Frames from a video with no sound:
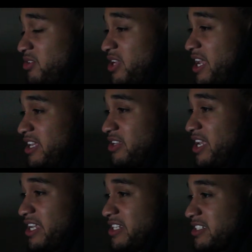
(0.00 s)
can't
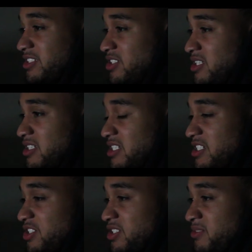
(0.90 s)
get to
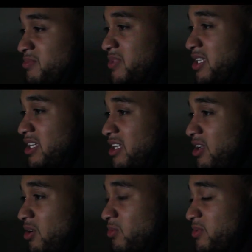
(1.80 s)
the gym
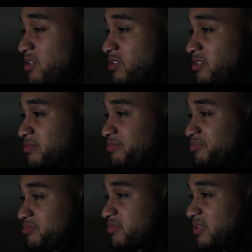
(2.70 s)
with
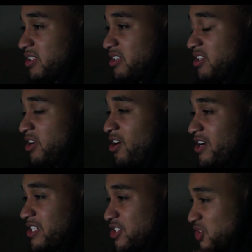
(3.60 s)
the car
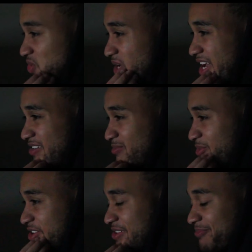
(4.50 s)
issues you have,
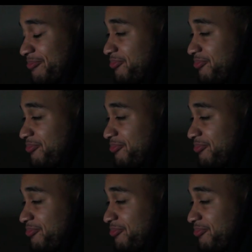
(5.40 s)
but